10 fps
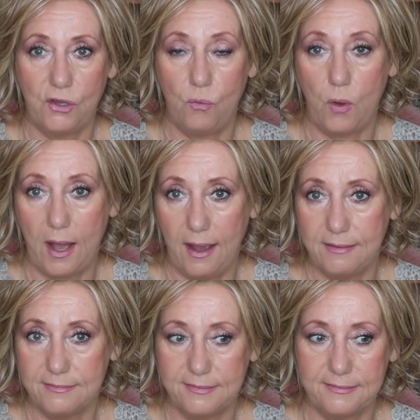go
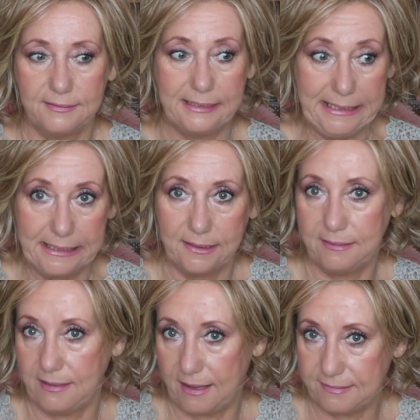wisely
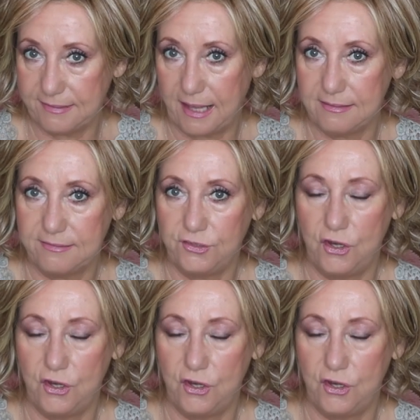in that sense,